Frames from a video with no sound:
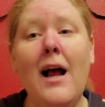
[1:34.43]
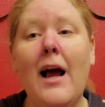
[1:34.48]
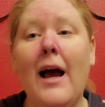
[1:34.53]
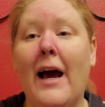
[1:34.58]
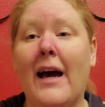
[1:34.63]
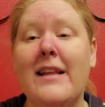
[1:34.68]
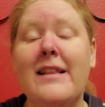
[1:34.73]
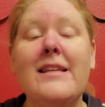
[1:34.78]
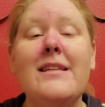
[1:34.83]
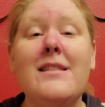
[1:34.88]

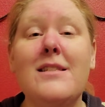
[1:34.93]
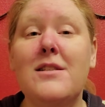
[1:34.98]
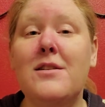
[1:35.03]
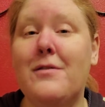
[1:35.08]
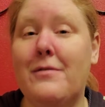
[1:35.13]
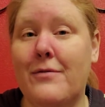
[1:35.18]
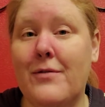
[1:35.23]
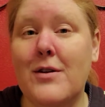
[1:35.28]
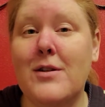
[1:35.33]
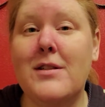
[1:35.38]
And this is the
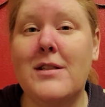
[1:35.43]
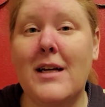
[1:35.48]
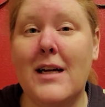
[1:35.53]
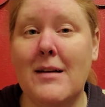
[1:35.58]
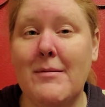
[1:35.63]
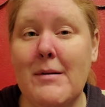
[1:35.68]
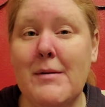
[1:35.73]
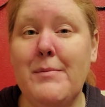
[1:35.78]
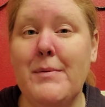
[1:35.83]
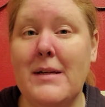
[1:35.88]
first
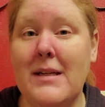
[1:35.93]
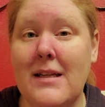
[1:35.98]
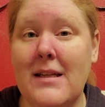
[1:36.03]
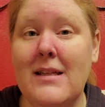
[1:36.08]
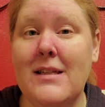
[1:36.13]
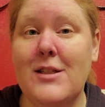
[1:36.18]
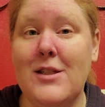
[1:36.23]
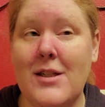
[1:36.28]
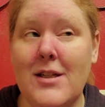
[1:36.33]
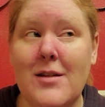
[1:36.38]
time I've been in the
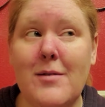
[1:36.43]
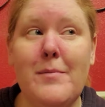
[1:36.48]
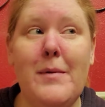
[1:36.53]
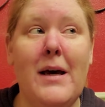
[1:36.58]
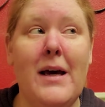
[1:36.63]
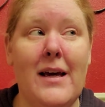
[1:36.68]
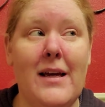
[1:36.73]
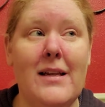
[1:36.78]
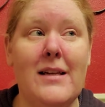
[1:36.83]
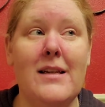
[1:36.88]
gym
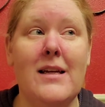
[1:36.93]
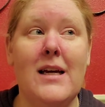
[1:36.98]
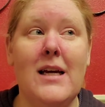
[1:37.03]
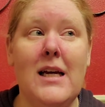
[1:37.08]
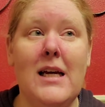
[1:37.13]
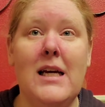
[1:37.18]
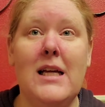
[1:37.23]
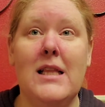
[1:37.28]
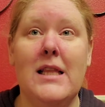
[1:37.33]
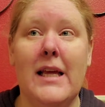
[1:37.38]
in
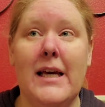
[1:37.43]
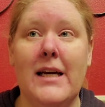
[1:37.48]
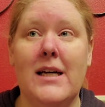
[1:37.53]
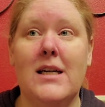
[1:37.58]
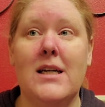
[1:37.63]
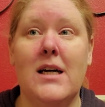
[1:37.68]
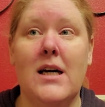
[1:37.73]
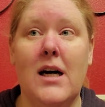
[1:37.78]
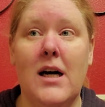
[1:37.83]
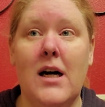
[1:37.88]

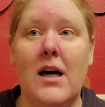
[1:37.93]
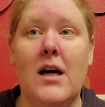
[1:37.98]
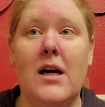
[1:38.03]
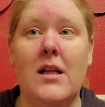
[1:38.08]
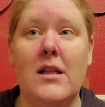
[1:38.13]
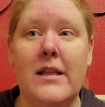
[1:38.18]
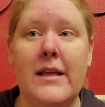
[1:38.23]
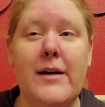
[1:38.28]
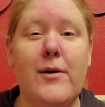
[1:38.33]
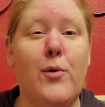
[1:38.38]
like
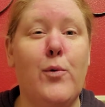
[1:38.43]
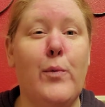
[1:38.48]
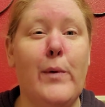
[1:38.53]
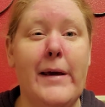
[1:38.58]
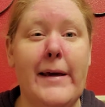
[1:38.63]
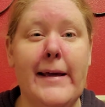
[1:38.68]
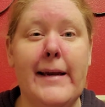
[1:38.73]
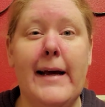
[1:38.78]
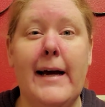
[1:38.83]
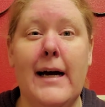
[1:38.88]
a
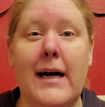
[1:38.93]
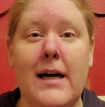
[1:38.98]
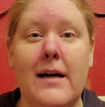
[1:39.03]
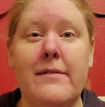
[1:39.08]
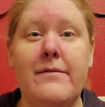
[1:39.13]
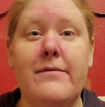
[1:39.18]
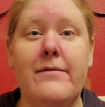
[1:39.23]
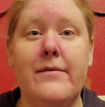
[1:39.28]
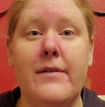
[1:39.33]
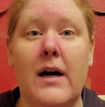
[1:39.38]
week and a half.